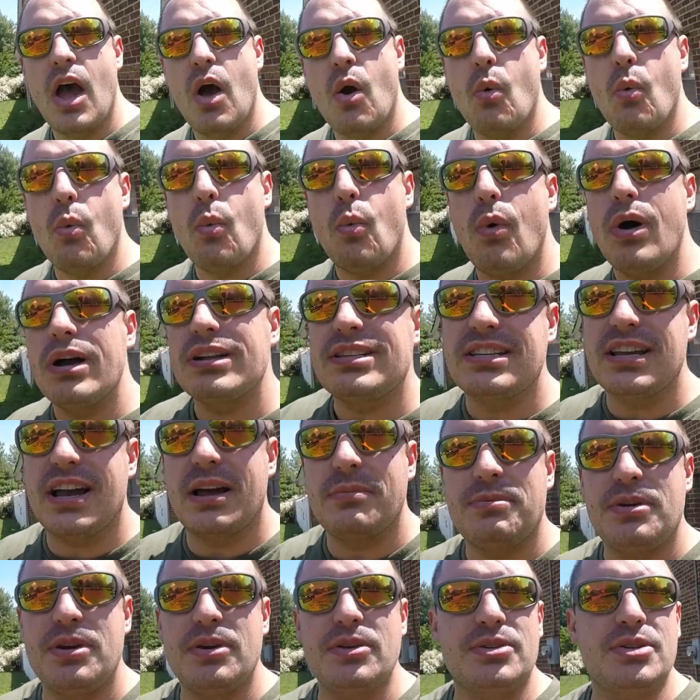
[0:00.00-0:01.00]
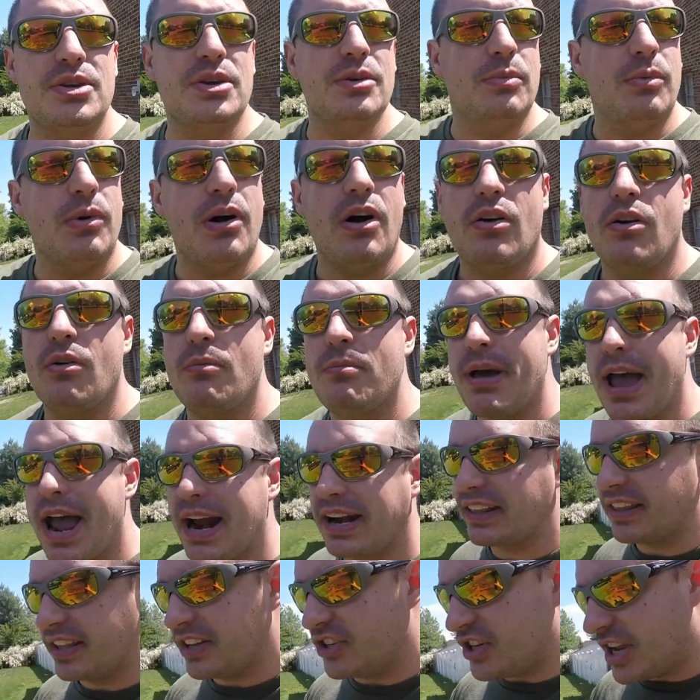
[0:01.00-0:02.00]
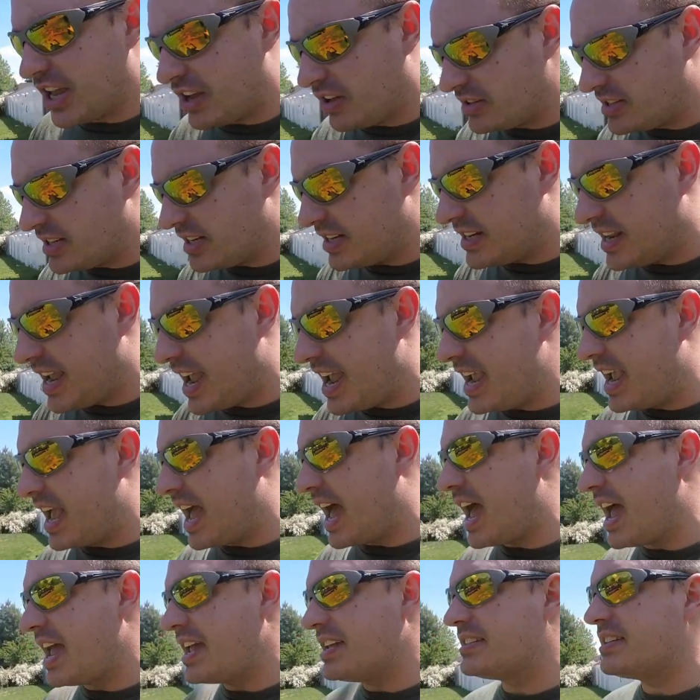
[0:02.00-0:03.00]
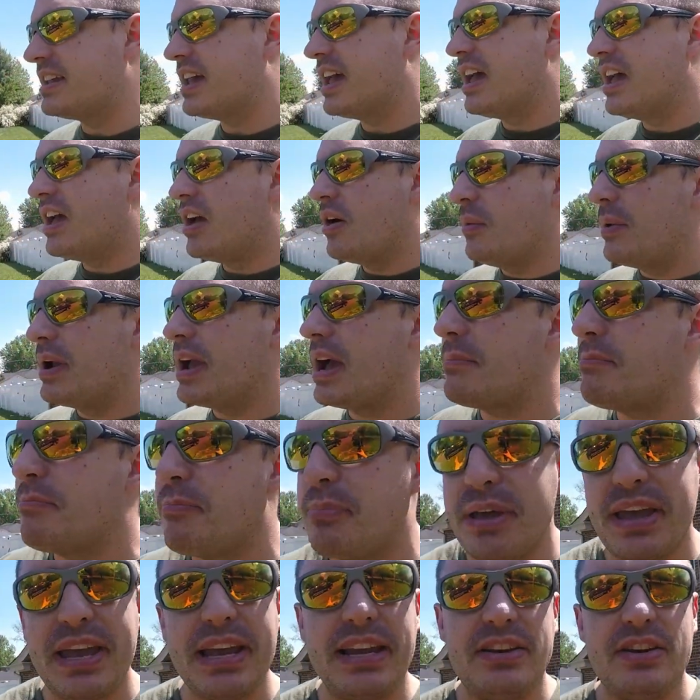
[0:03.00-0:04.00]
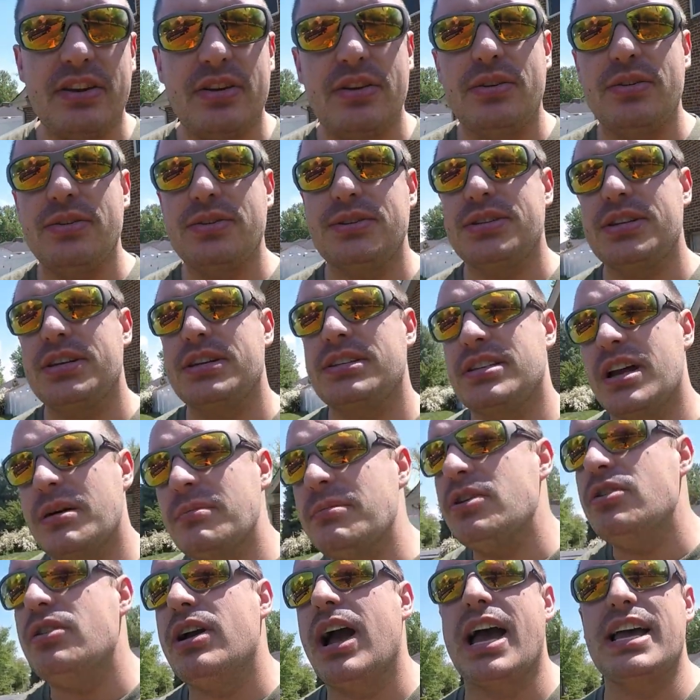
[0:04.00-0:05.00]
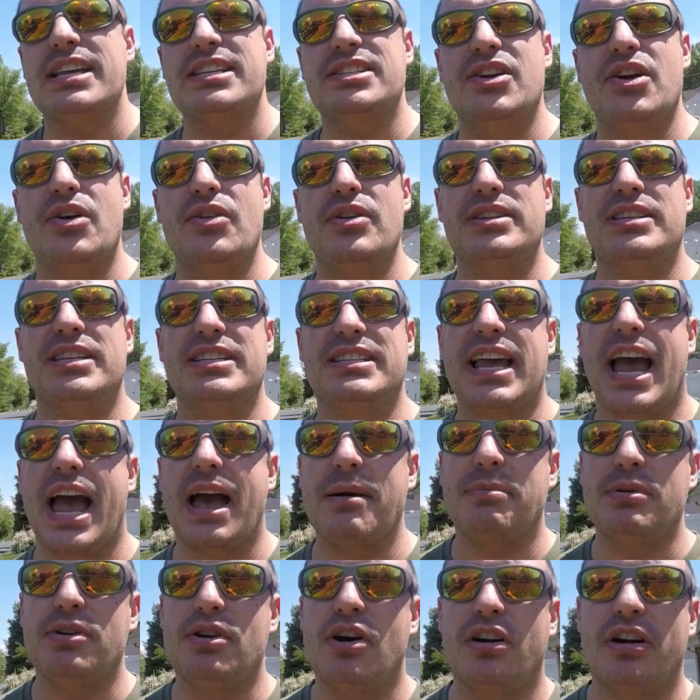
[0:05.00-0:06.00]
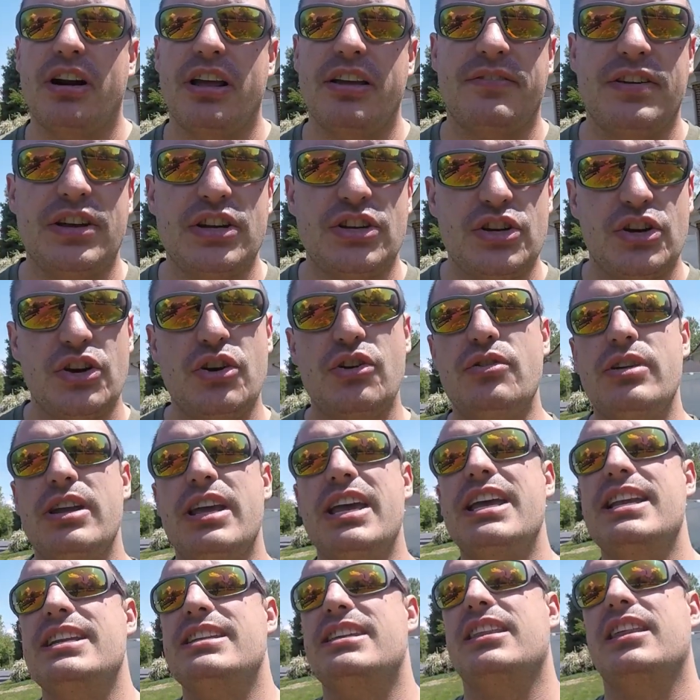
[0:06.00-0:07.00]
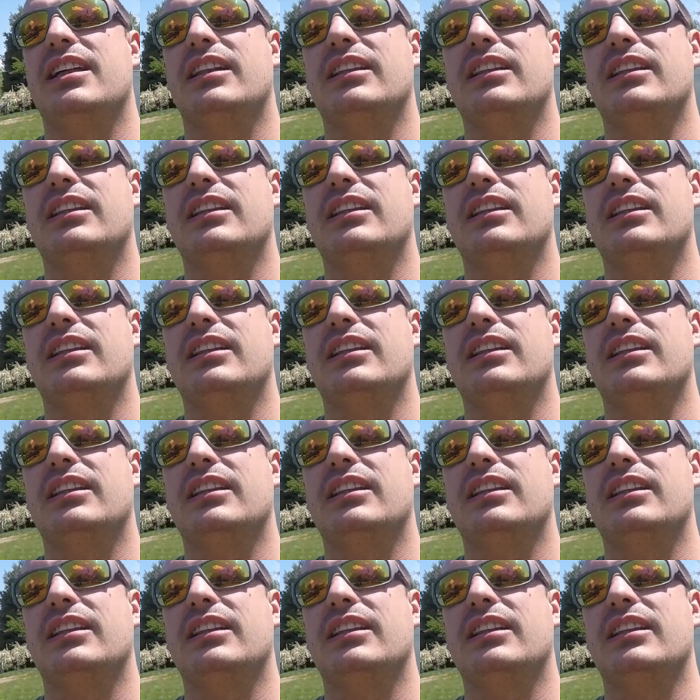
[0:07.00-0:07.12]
What's up YouTube? Welcome back to the channel. Today guys, we got big news. Some of you guys know this has happened already if you tuned into the